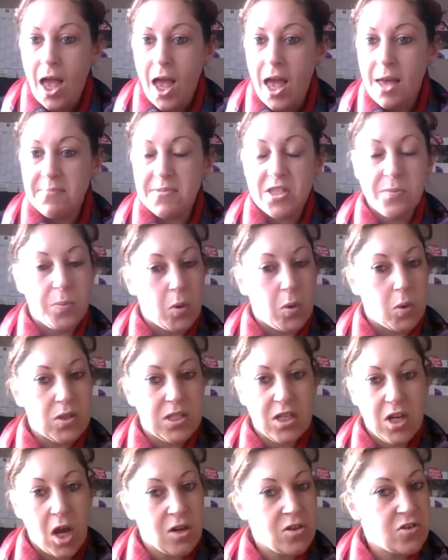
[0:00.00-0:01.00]

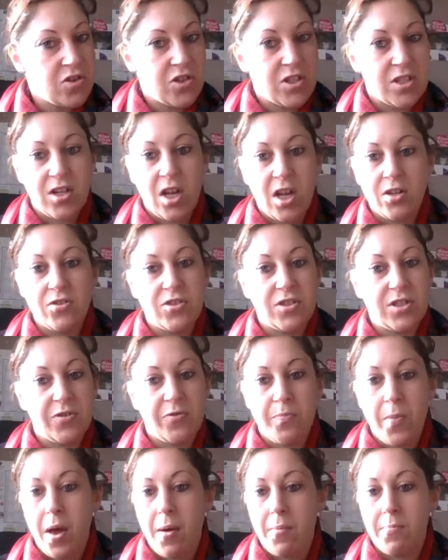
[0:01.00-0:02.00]
supporting hundreds and hundreds of
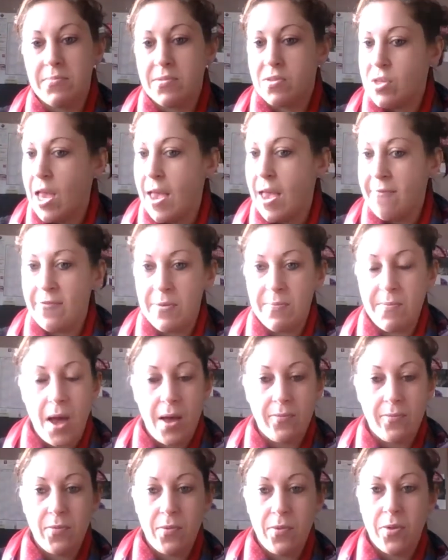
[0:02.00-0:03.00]
mums every
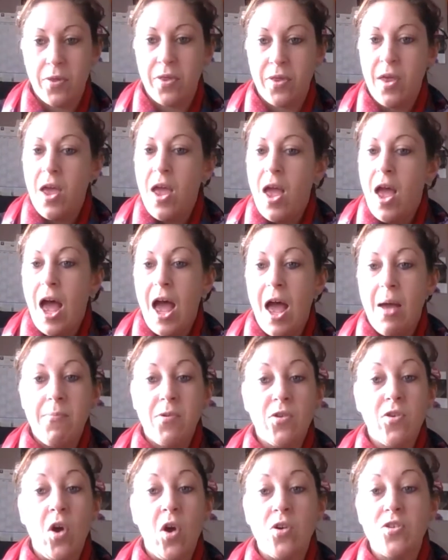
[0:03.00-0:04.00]
month,
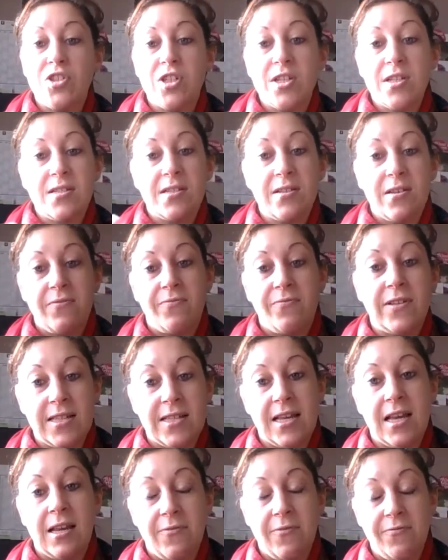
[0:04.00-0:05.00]
not just
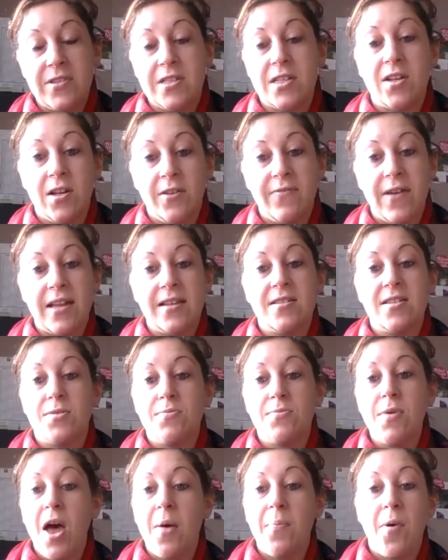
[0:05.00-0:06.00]
physical events as
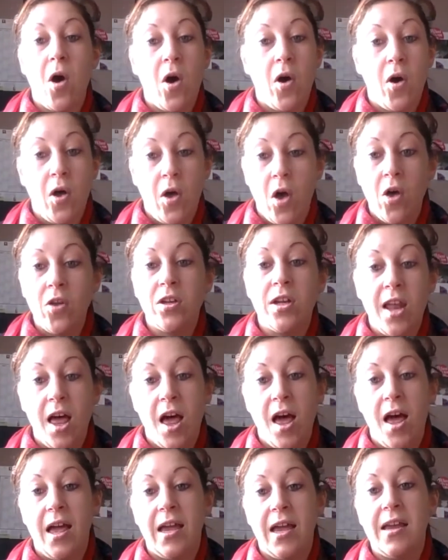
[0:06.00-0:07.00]
well, but
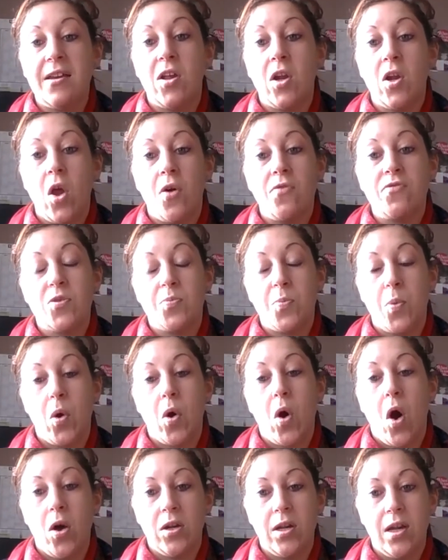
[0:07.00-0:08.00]
online, a lot of
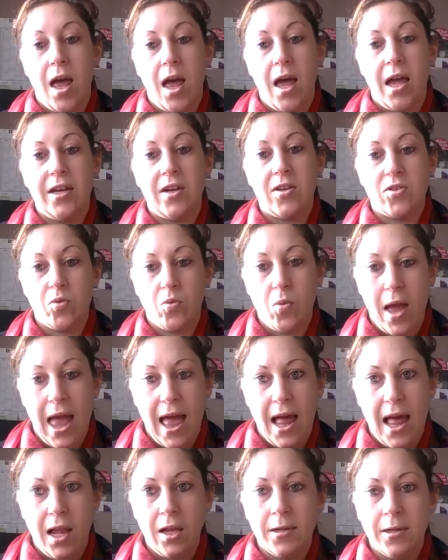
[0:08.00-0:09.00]
support online as
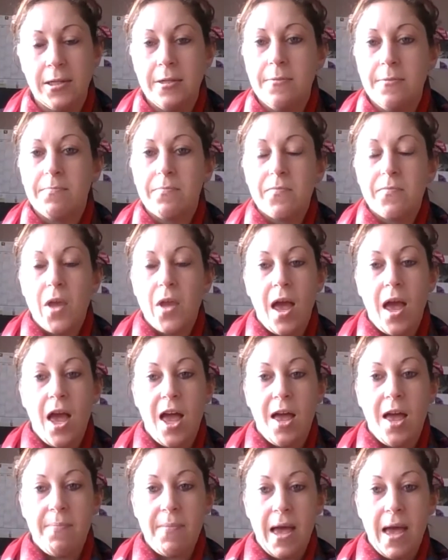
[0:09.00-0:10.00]
well.
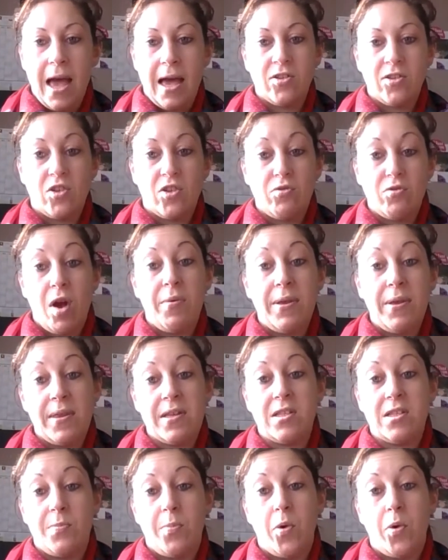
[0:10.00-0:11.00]
And growing the
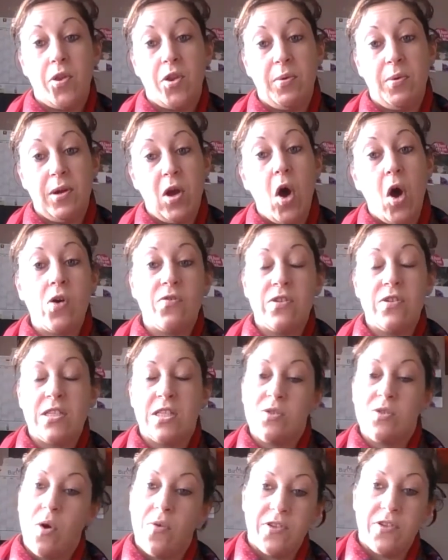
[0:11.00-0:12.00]
support that we offer
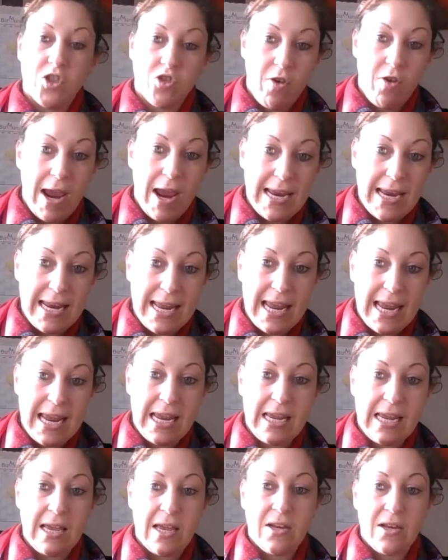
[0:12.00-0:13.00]
to offer
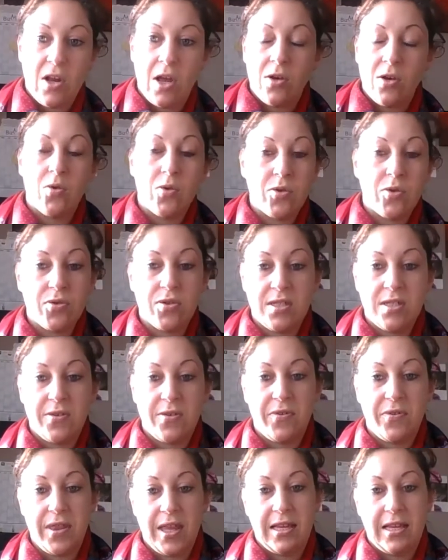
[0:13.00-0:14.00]
training and all sorts of
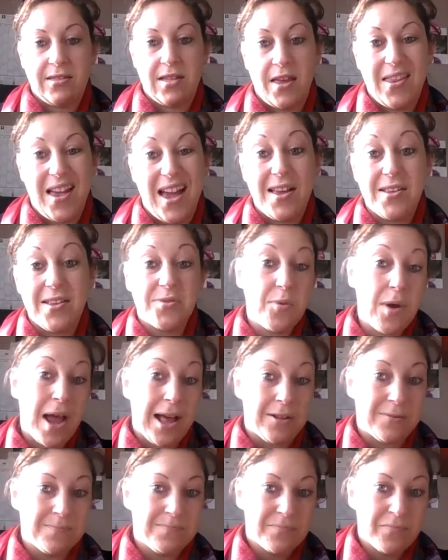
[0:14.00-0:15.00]
different things like that as well.